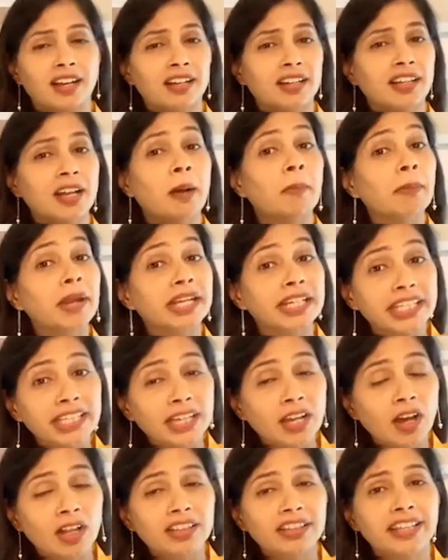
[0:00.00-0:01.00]

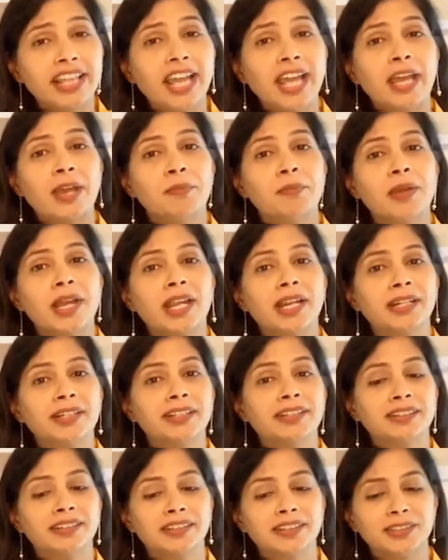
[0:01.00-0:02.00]
commenting on them,
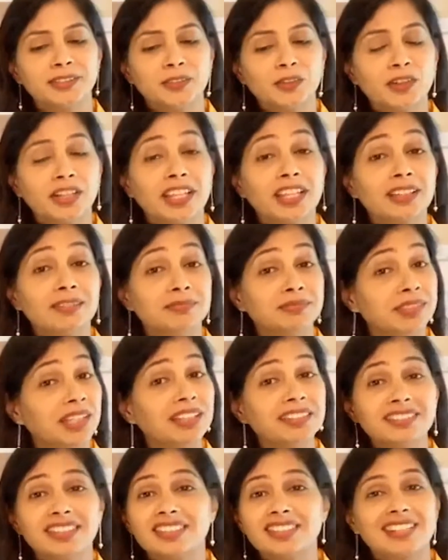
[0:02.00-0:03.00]
and
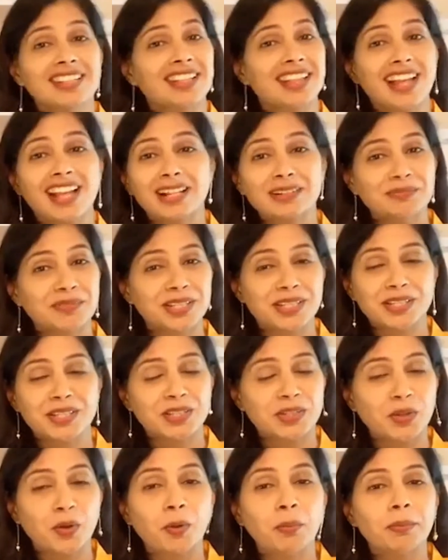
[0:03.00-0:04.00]
it just helps us
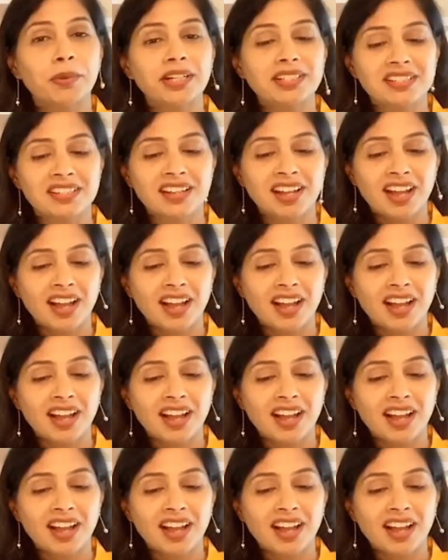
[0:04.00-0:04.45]
so much